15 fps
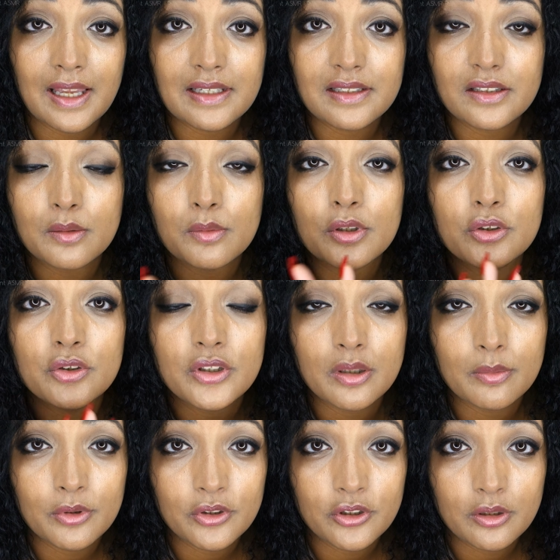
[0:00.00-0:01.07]
at
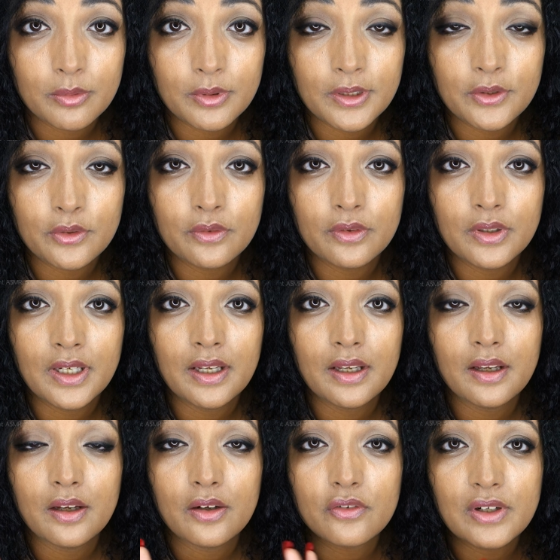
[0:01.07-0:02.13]

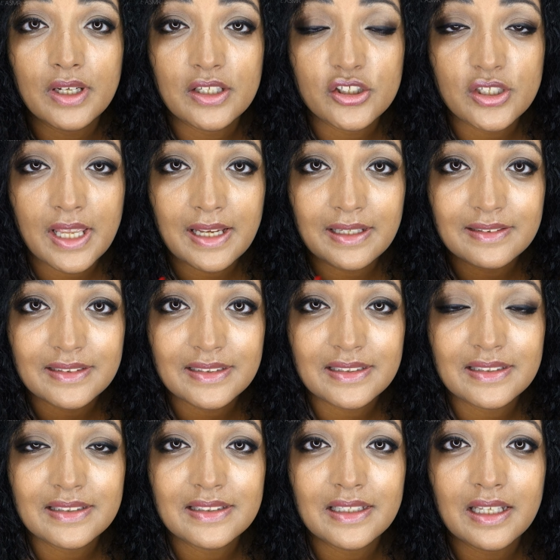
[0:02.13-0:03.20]

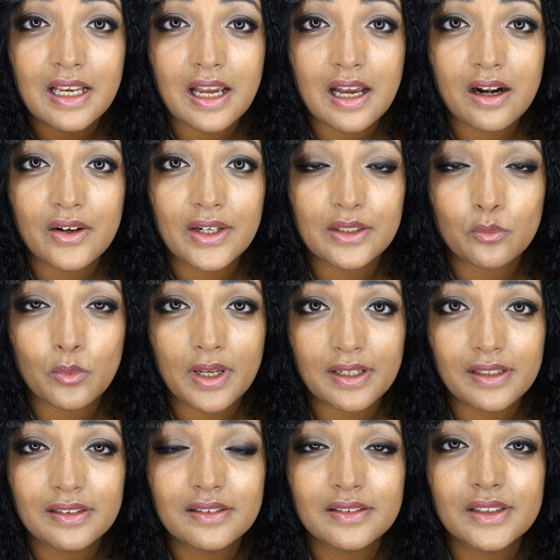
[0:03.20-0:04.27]

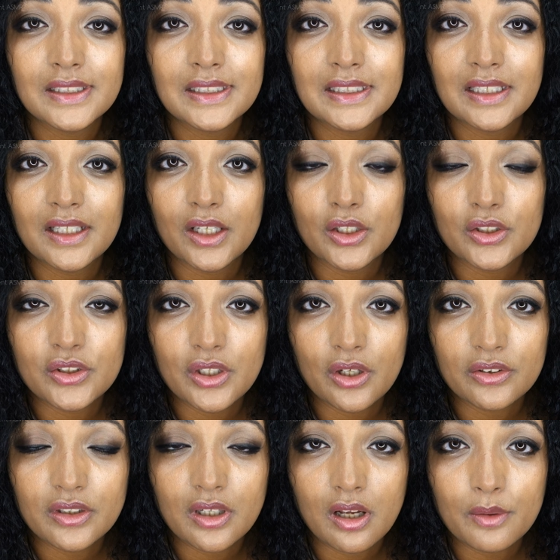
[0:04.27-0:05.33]

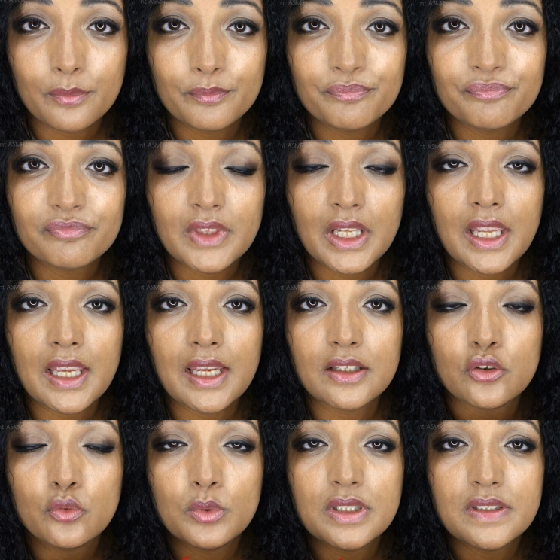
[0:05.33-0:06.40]
www.frenchaccentcellarandwine.com
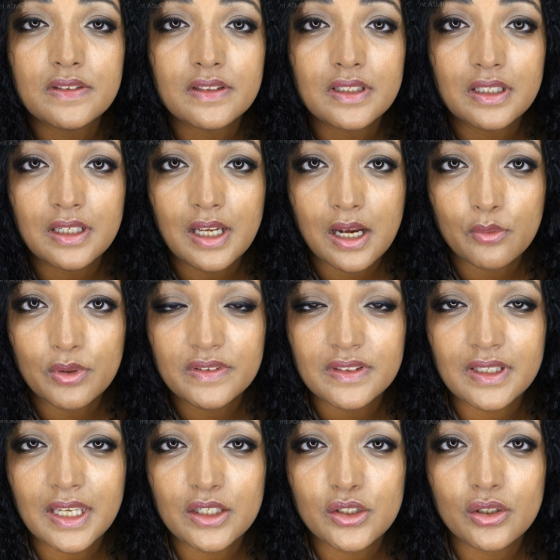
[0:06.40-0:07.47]
and you will see our
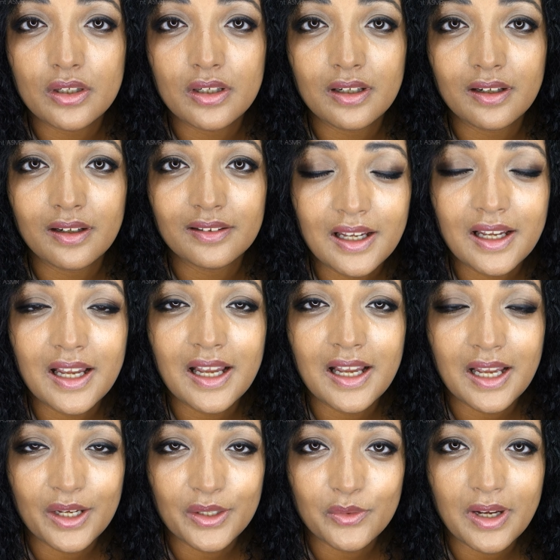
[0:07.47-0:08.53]
schedule.
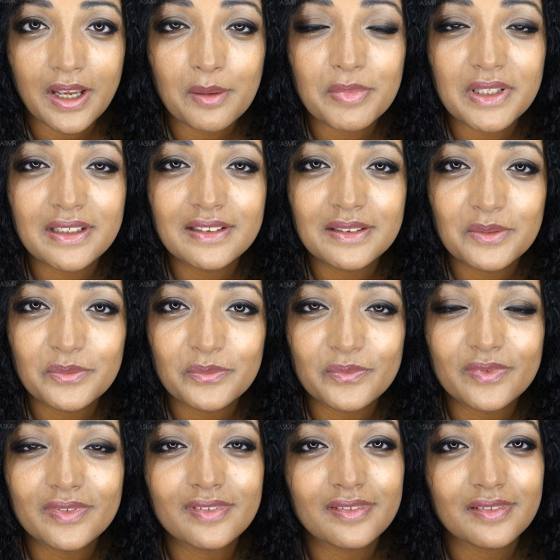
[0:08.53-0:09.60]
Are you happy?
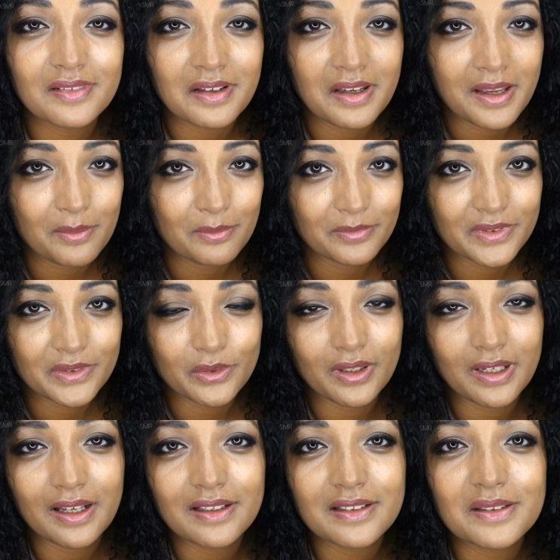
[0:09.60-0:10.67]
I'm
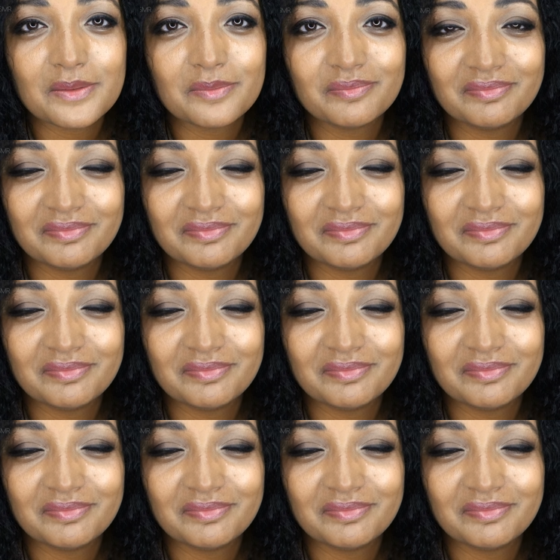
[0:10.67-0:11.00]
so glad.